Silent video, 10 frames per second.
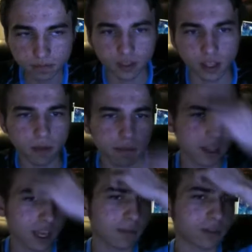Him being
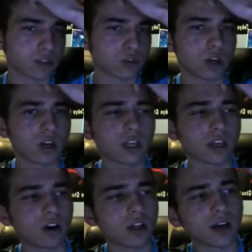able to draw and
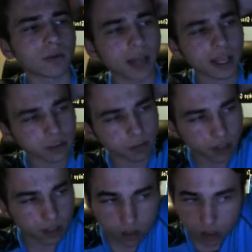call out Blaster Blade,
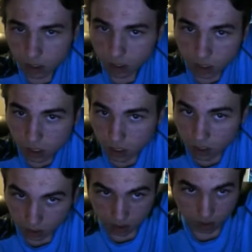
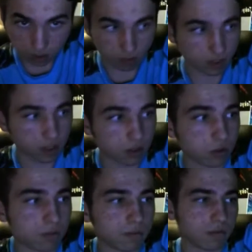giving you
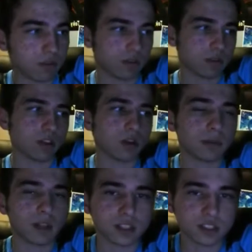a
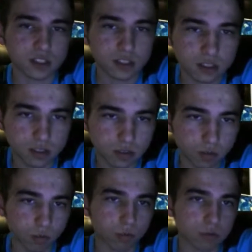+1,
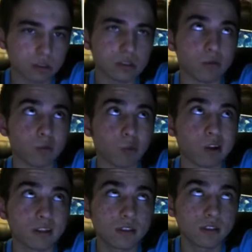
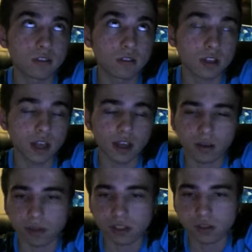
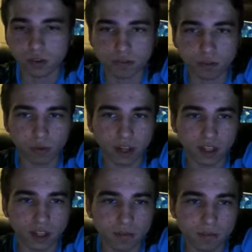+1 for riding
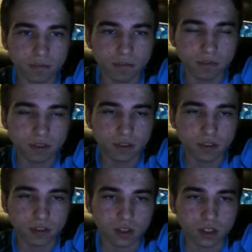him,
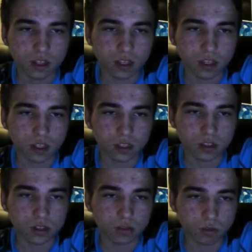is
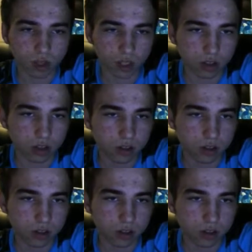really good.